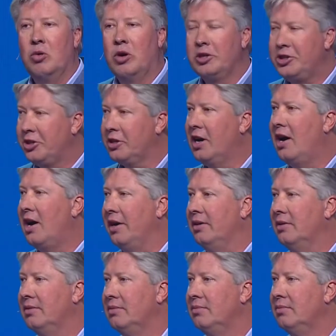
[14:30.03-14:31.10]
Where's your God?
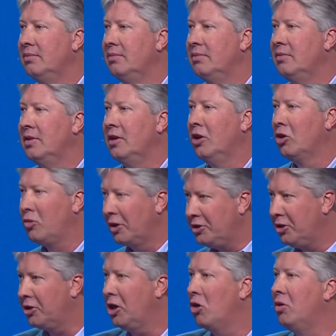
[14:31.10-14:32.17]
Look what
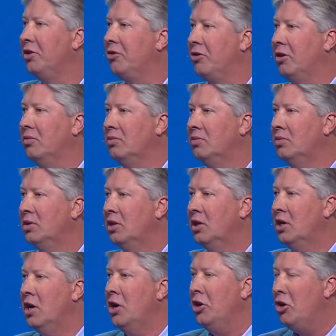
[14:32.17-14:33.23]
you're going through.
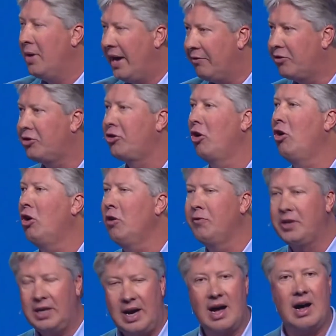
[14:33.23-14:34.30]
You have
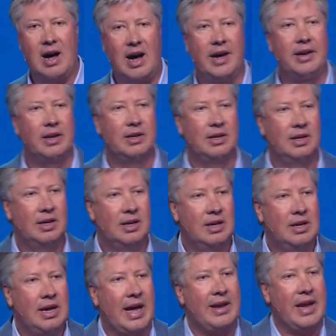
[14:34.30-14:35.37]
served God,
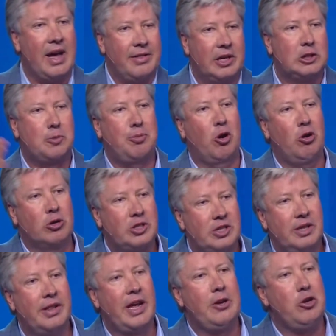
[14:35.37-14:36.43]
and now this
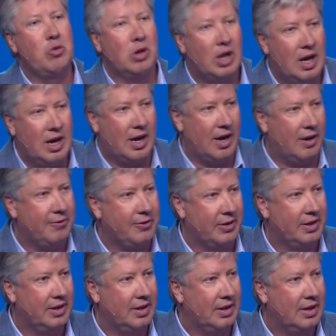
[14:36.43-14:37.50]
person that you love
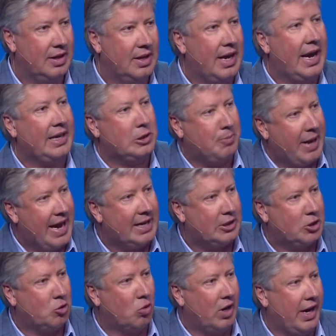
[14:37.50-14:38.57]
has
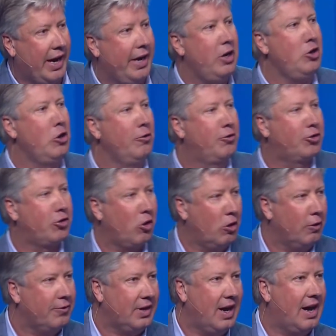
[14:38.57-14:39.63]
passed away. You've
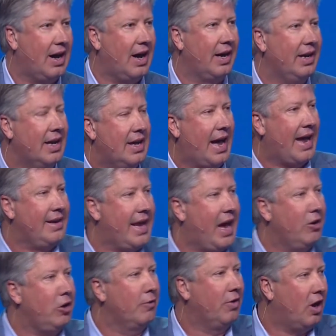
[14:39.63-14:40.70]
served God, and now
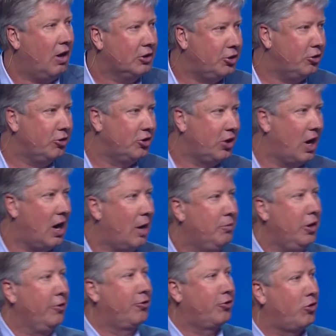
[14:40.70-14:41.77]
you've lost your job.
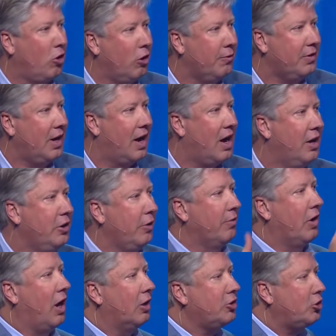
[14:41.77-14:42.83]
You've served God. You've
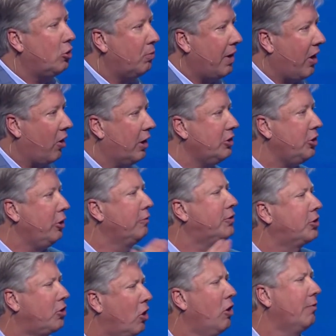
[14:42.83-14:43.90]
lost your marriage. You've
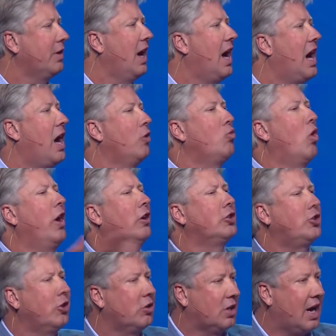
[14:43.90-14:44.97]
served God.
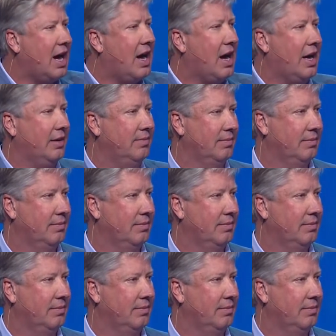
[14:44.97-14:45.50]
Where's your God?